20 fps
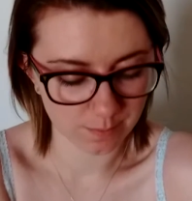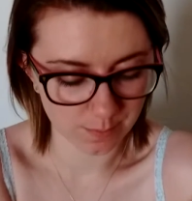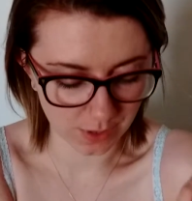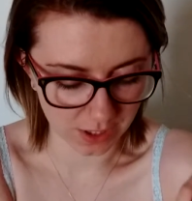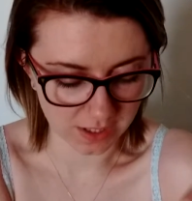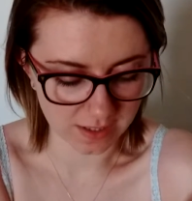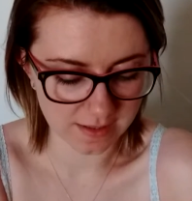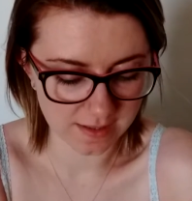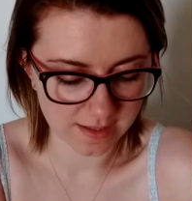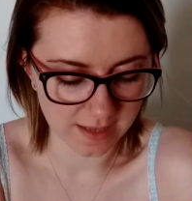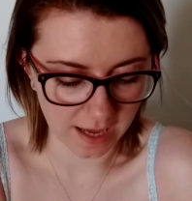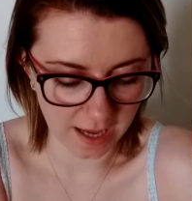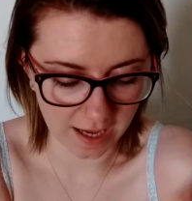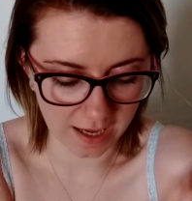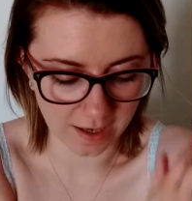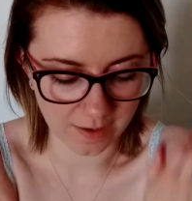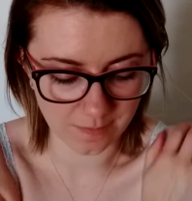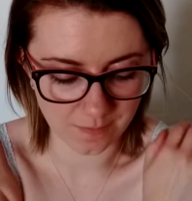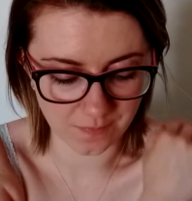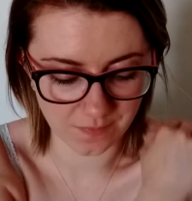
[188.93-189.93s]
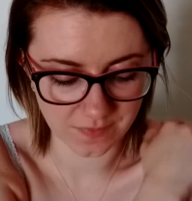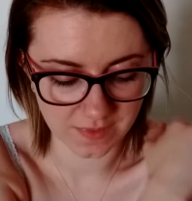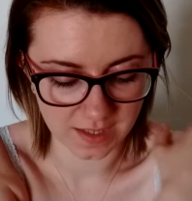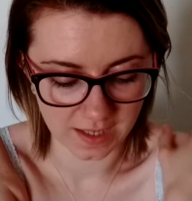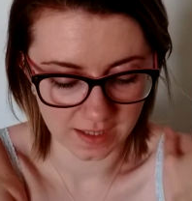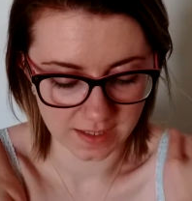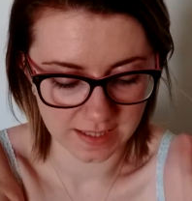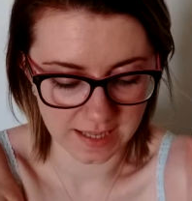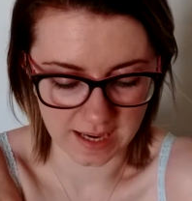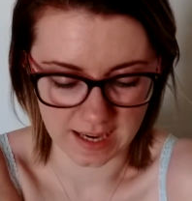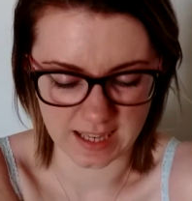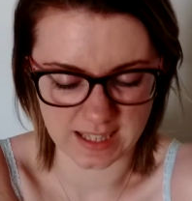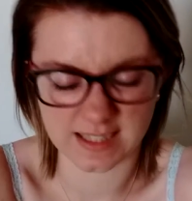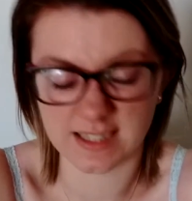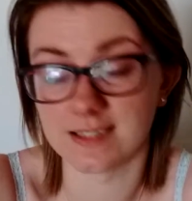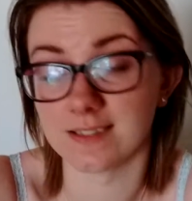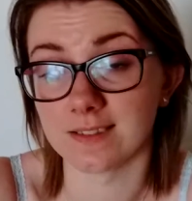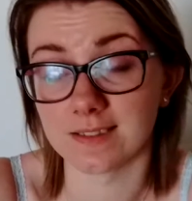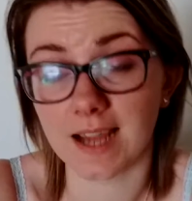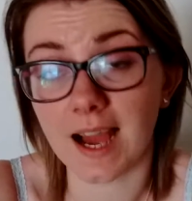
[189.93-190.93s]
but yeah, I
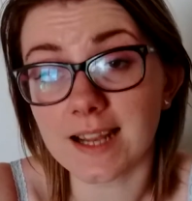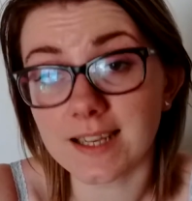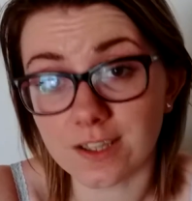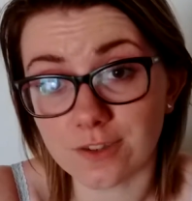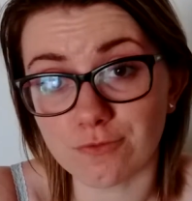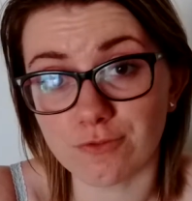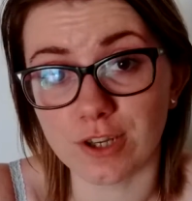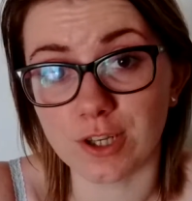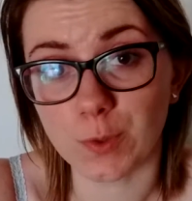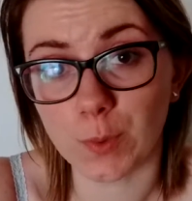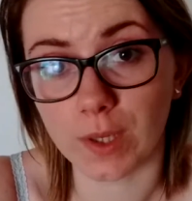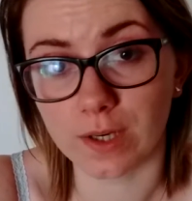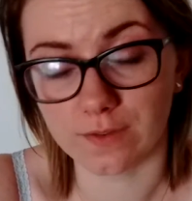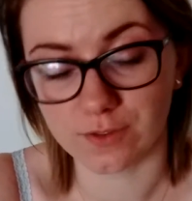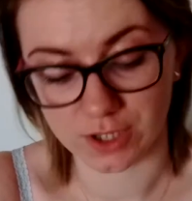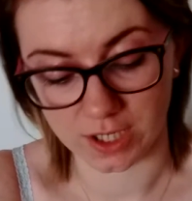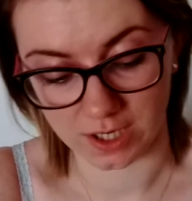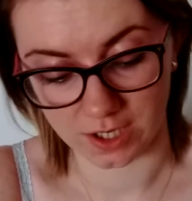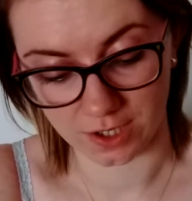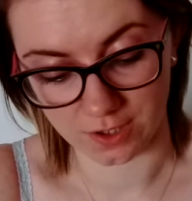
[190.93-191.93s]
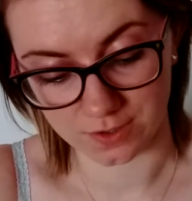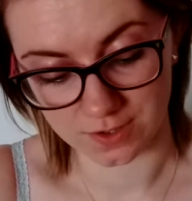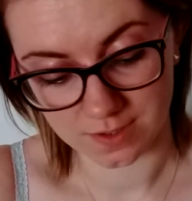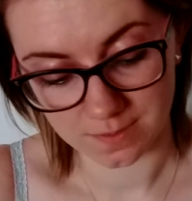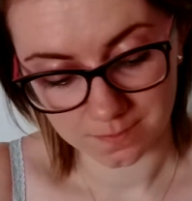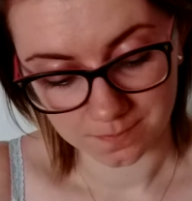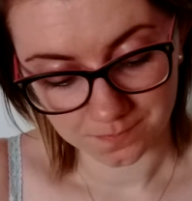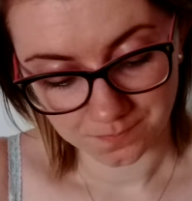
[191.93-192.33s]
didn't read Queen of Shadows.